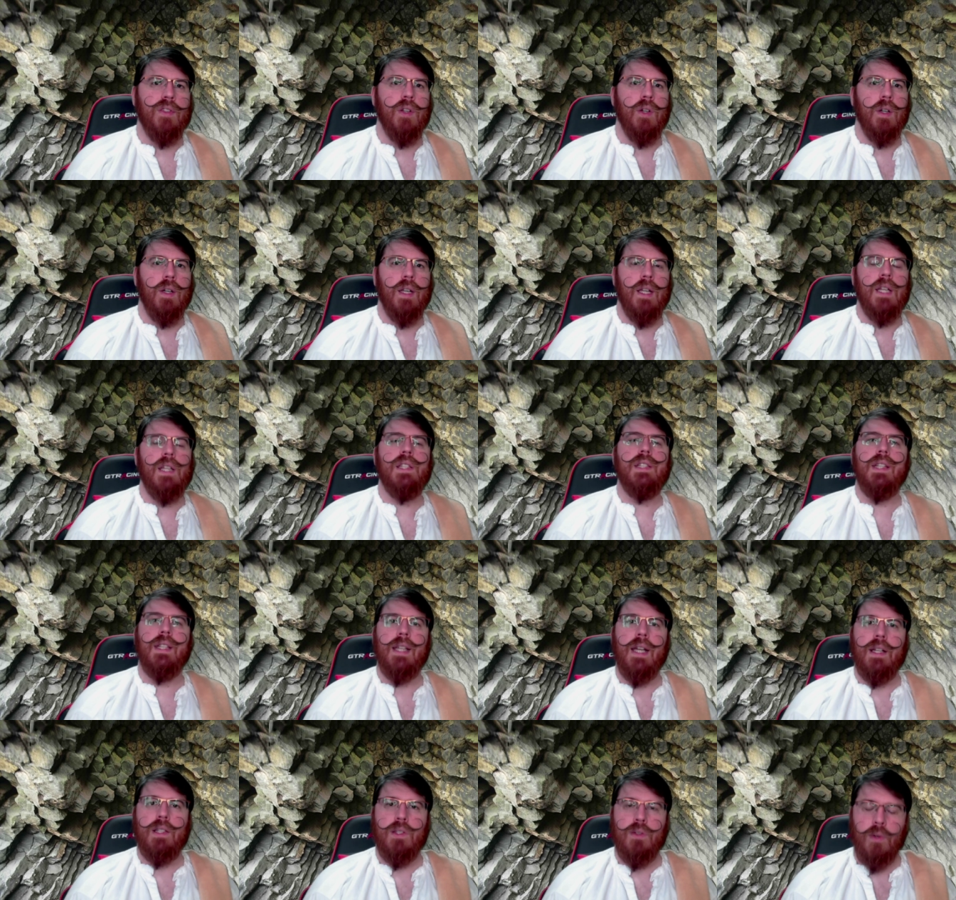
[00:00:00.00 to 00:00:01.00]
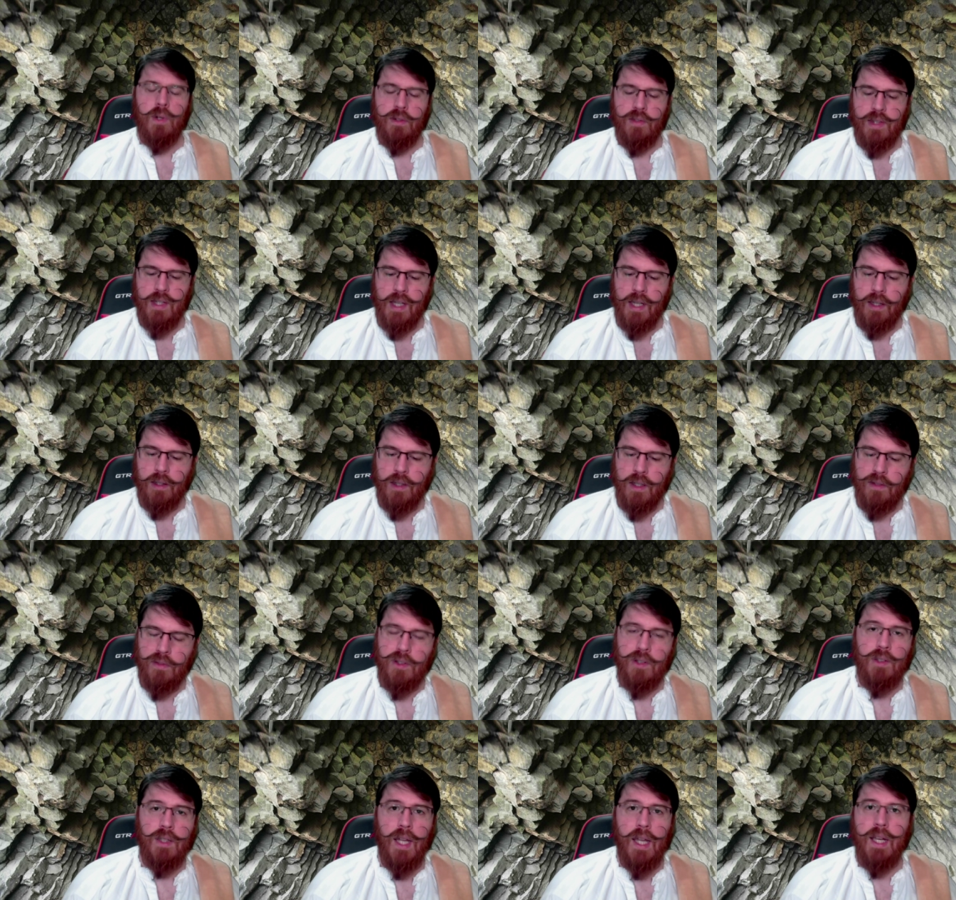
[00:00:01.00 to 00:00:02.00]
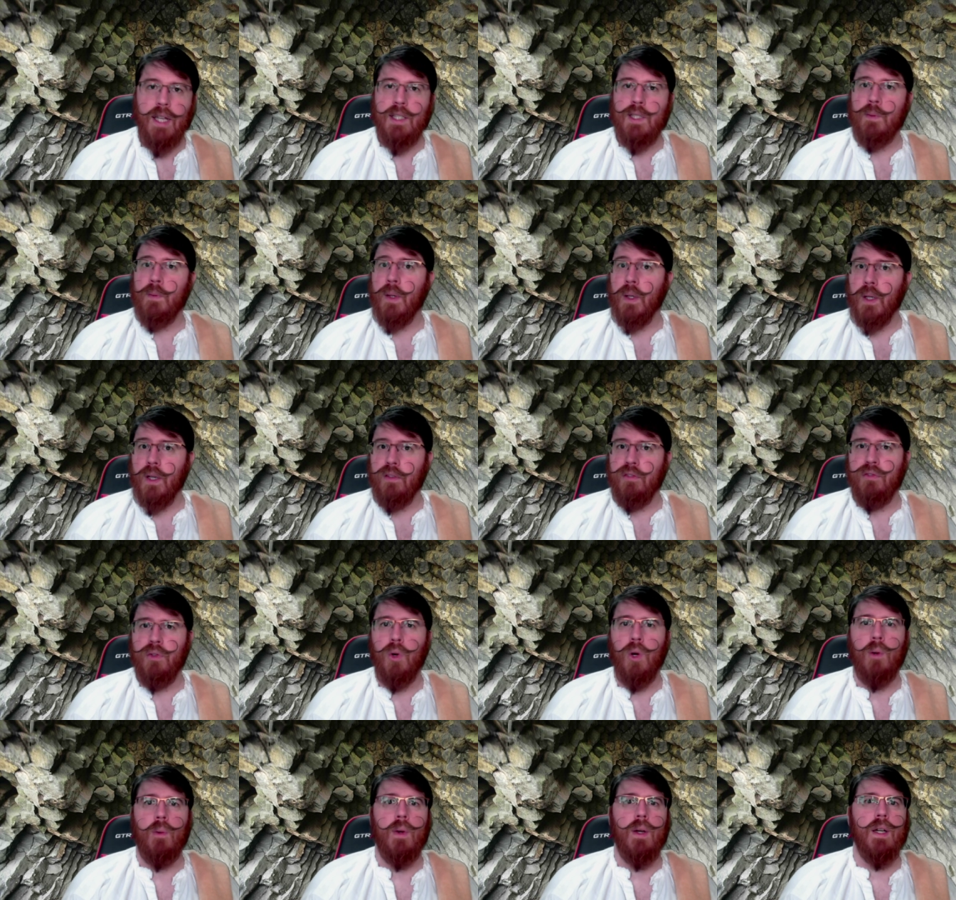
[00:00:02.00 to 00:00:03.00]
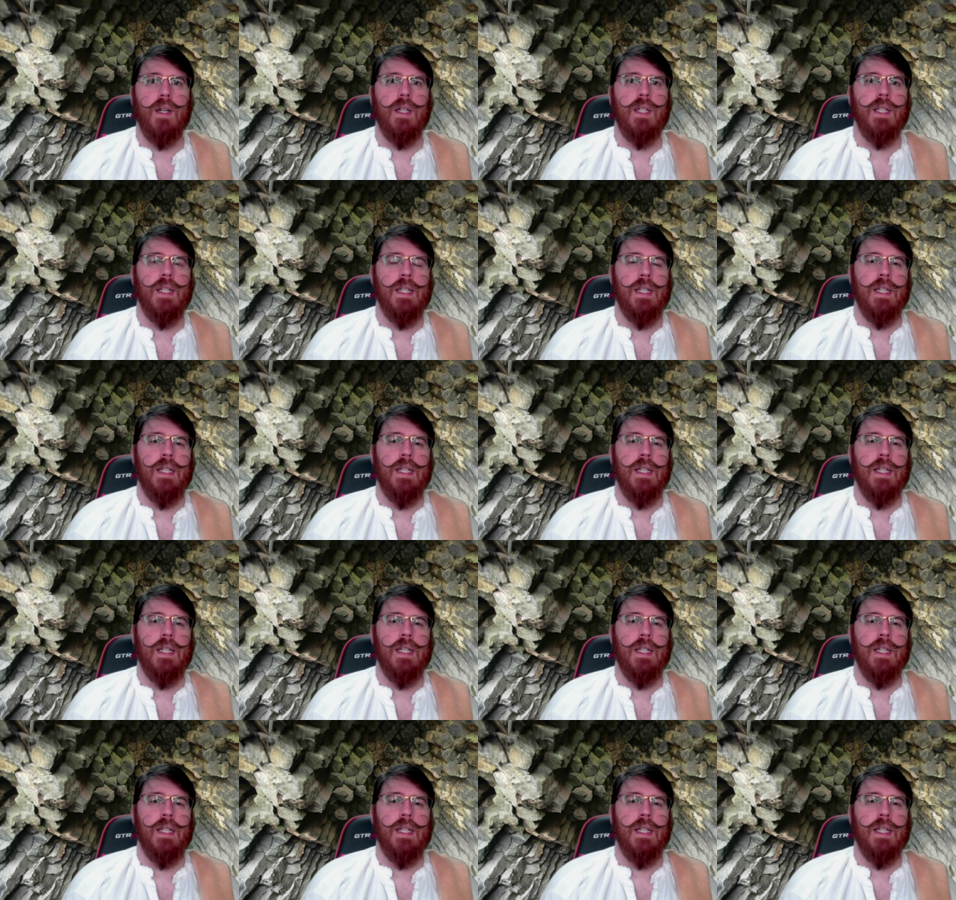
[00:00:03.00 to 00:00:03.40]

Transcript: you're into that sort of thing. If you like a spirit forward